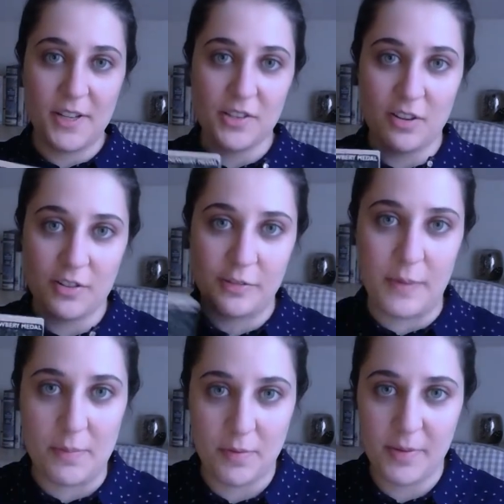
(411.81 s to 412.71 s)
to a lot of
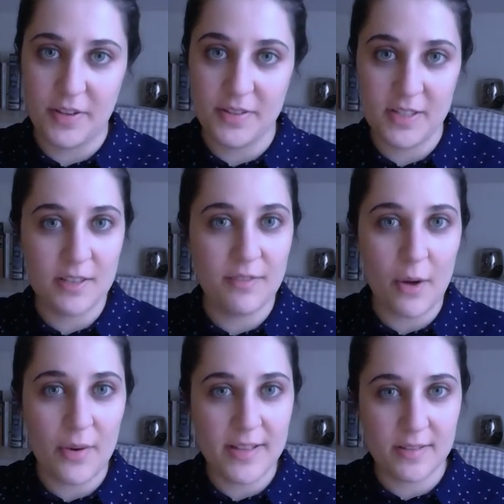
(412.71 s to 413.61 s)
people because it's a
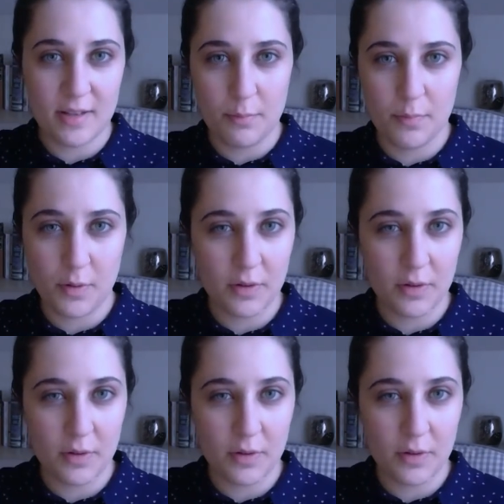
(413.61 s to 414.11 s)
very simple